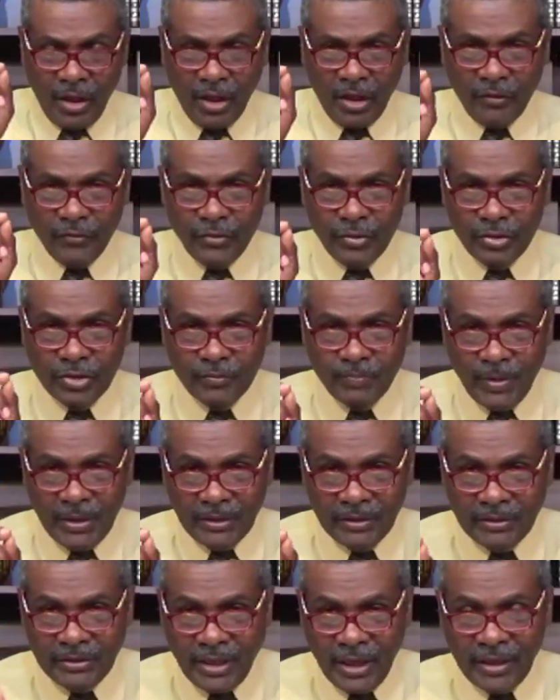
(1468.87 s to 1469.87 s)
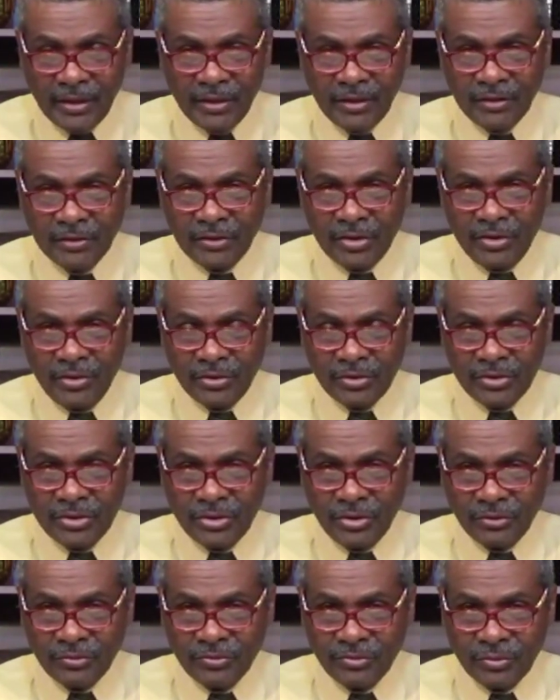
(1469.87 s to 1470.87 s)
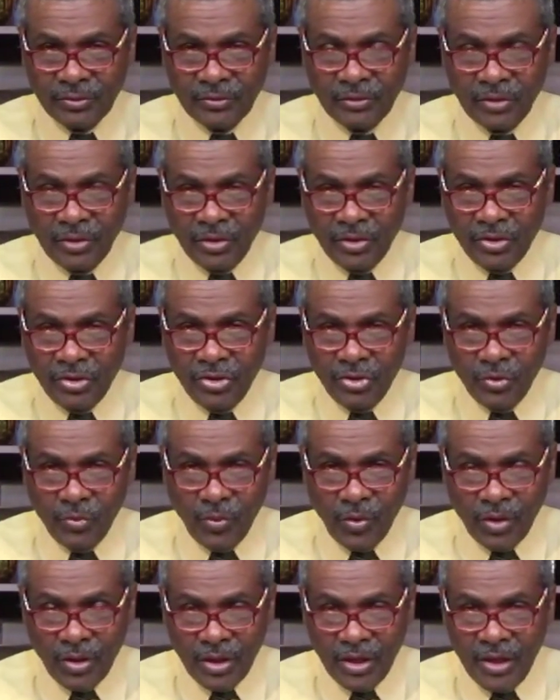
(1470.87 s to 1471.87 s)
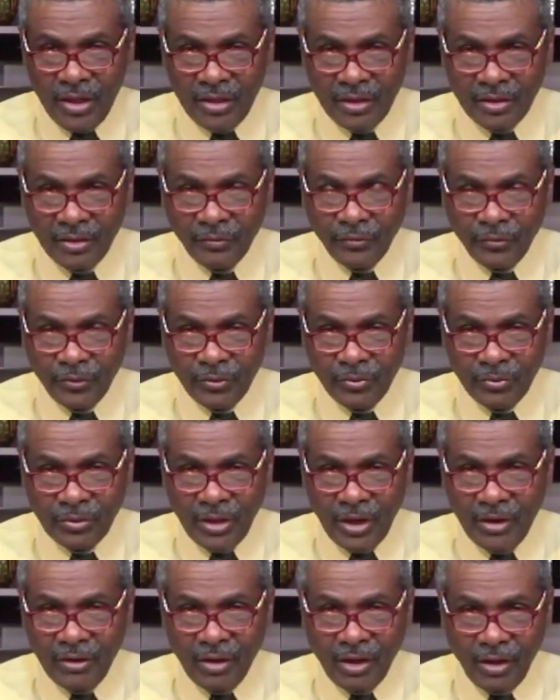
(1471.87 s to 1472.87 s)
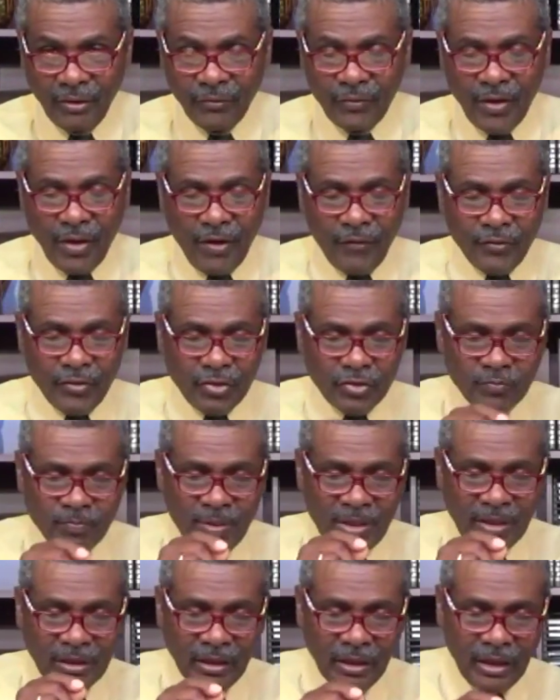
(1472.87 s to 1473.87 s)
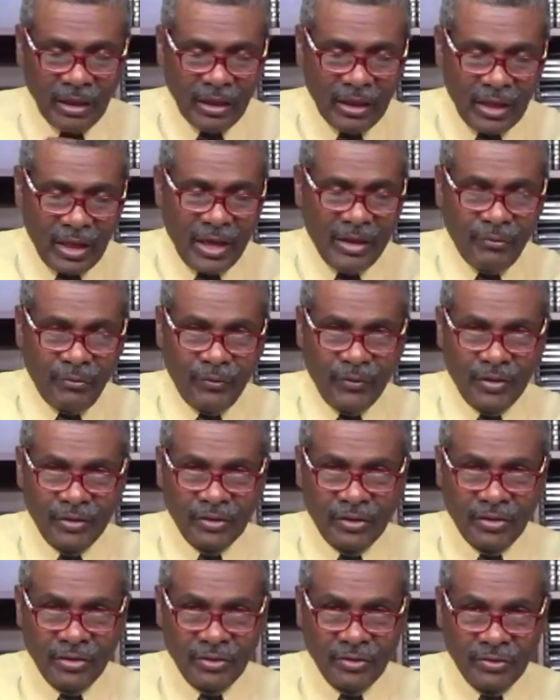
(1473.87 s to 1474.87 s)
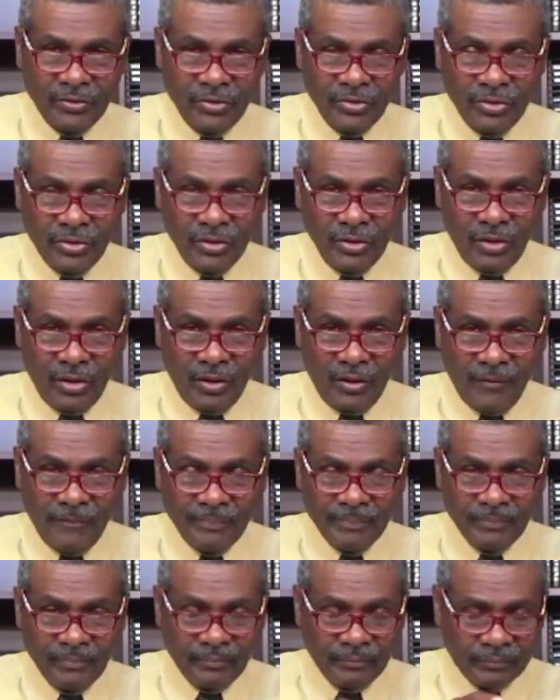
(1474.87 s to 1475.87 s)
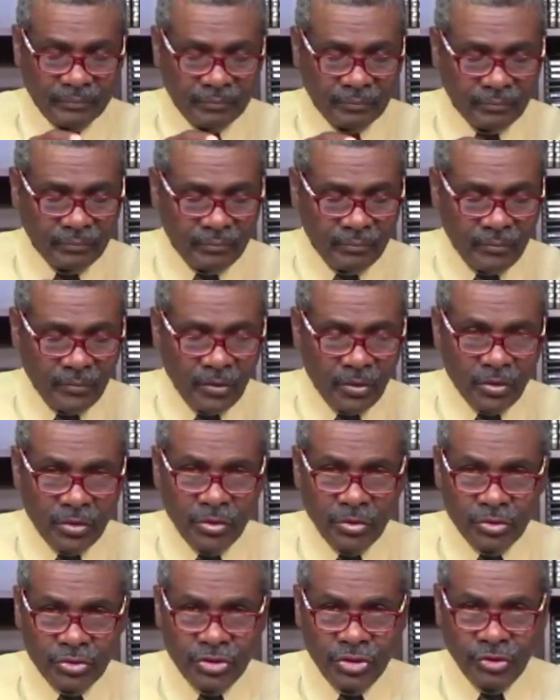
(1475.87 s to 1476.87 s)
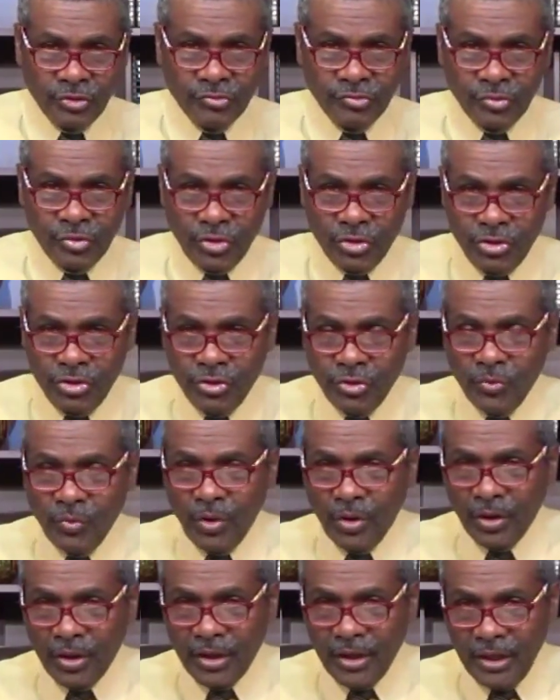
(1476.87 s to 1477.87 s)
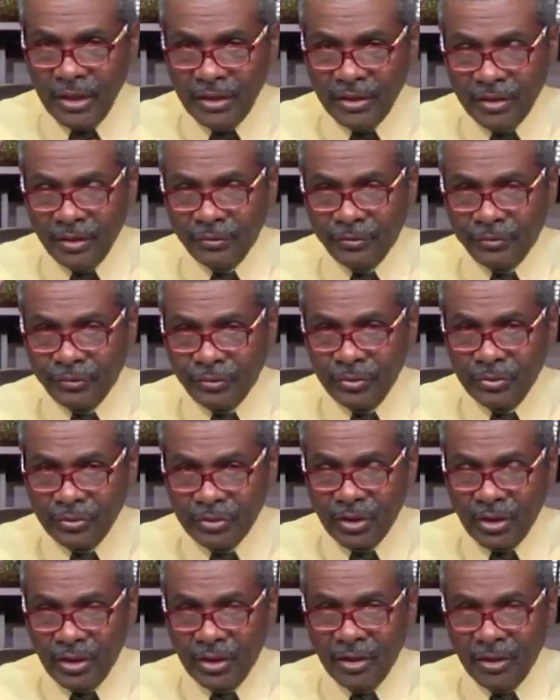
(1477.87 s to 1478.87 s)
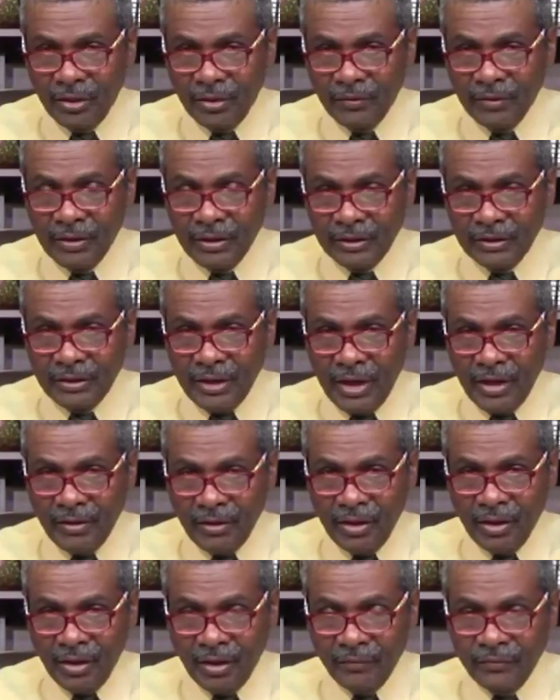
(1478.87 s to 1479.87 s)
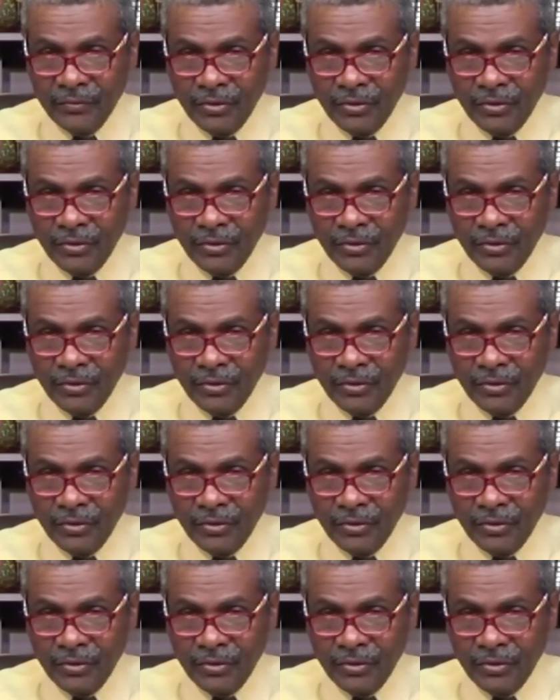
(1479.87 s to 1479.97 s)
If you speak death unto your children, you will eat the fruit thereof. If you speak life unto um, your children. You will eat the fruit of thereof.